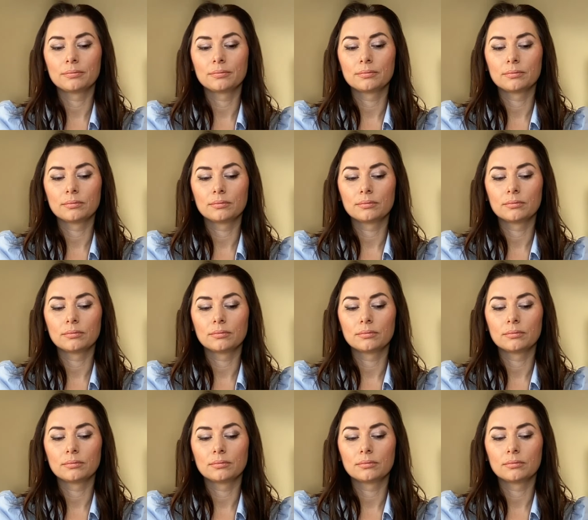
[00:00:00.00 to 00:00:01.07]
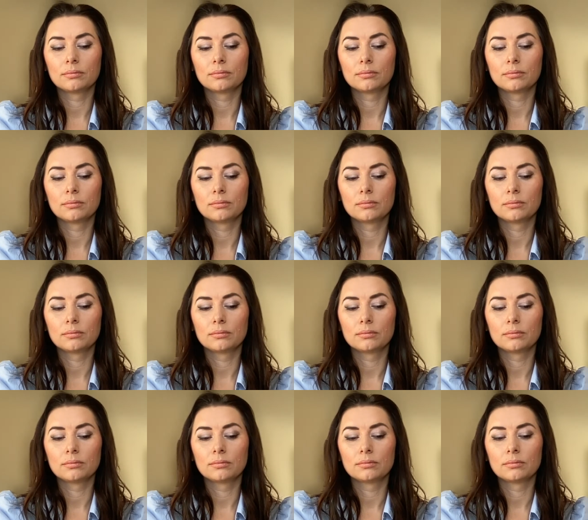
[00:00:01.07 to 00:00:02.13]

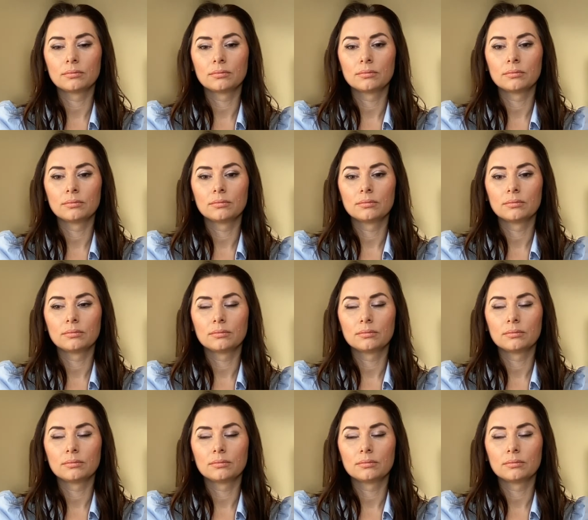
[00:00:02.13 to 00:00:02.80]
(silence)